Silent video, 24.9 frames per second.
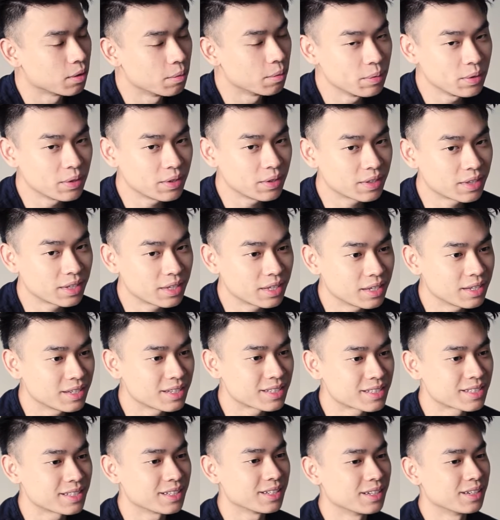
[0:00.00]

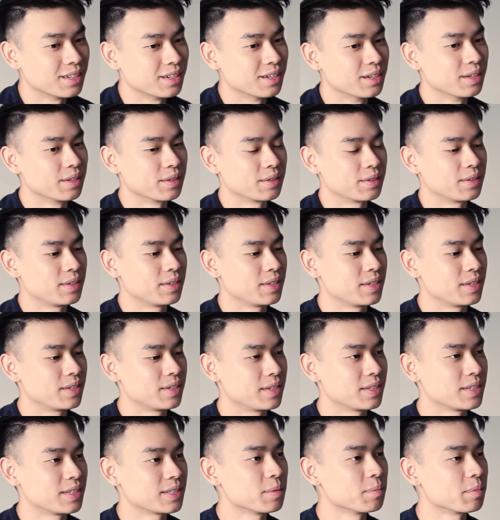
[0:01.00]
Community is
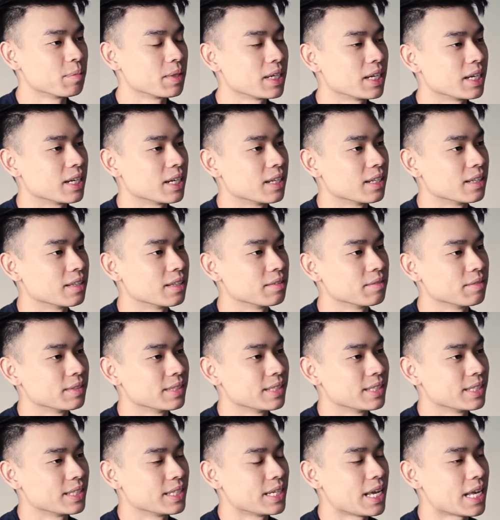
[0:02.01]
something that
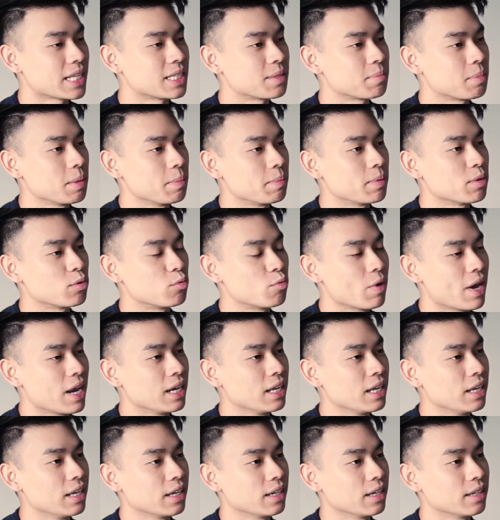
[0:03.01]
gets people
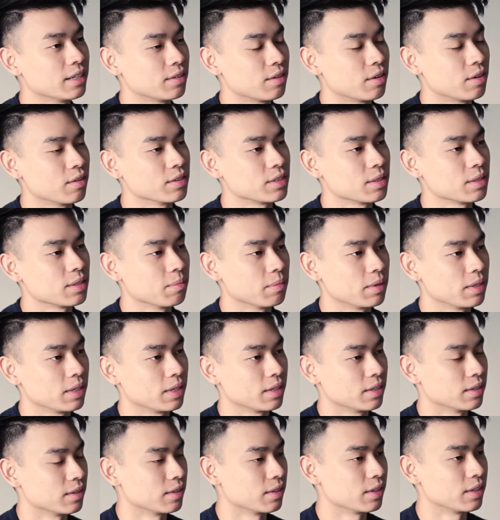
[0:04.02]
rallying around
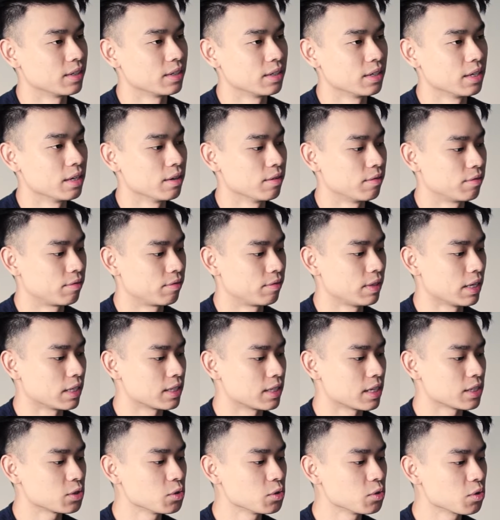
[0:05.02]
something, right? If
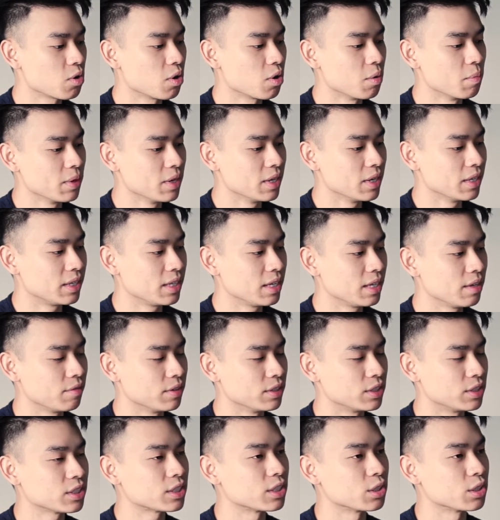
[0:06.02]
there's no
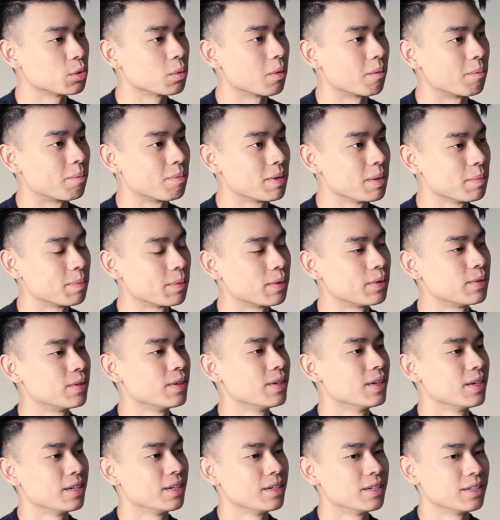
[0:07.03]
community, if it's just a group of
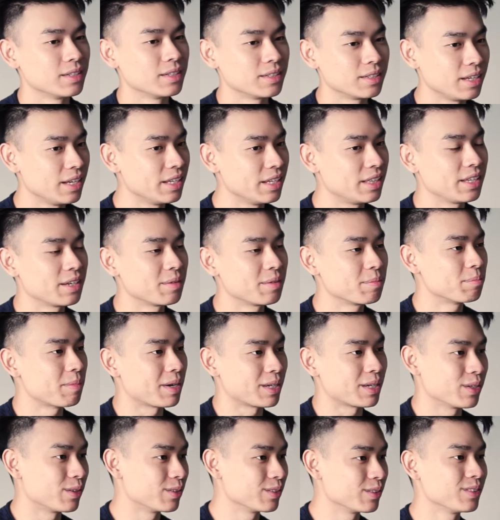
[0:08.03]
people
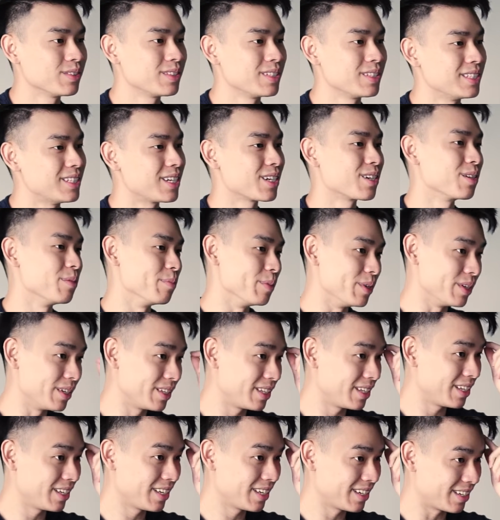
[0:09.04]
eating McDonald's, is that
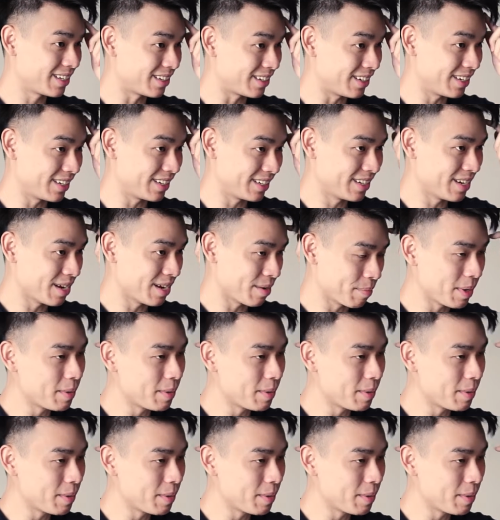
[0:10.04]
community, right?